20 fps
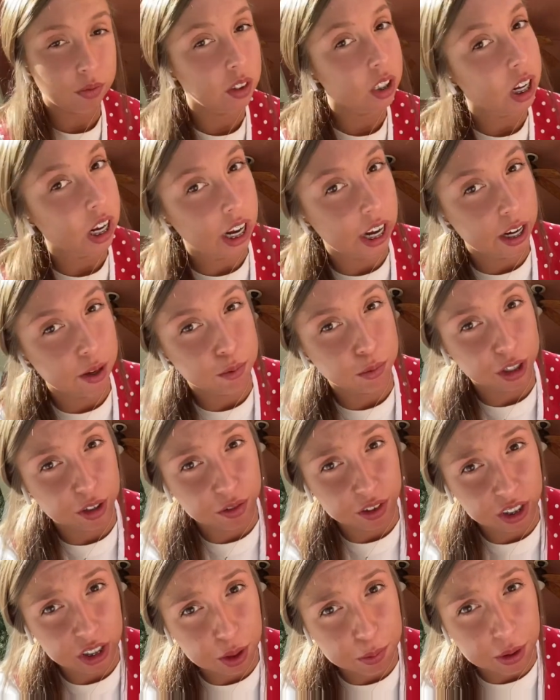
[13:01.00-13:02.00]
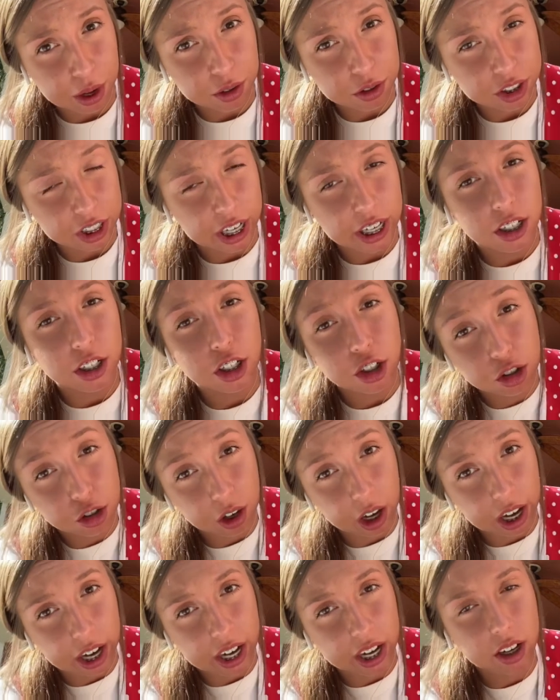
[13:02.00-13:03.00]
I'm leaving them outside to
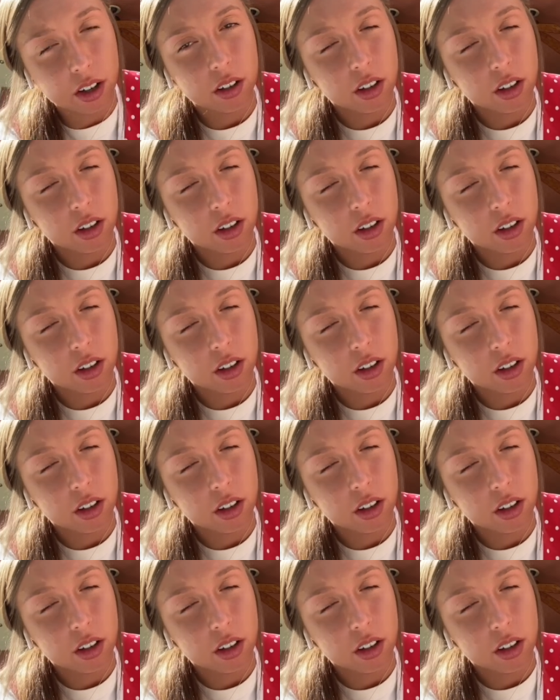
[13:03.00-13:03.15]
dry